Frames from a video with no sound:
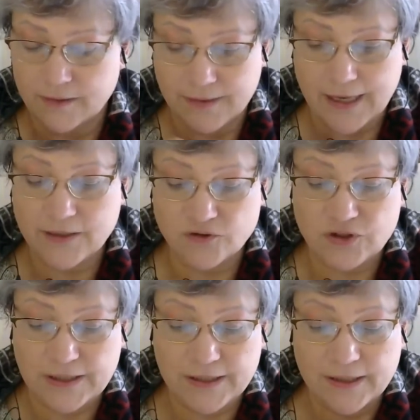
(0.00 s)

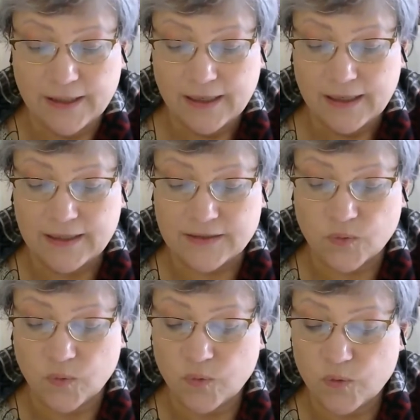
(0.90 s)
energy is
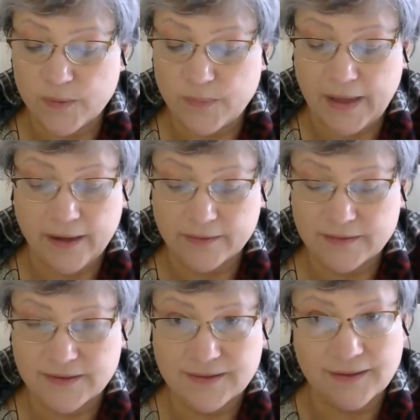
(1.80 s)
all about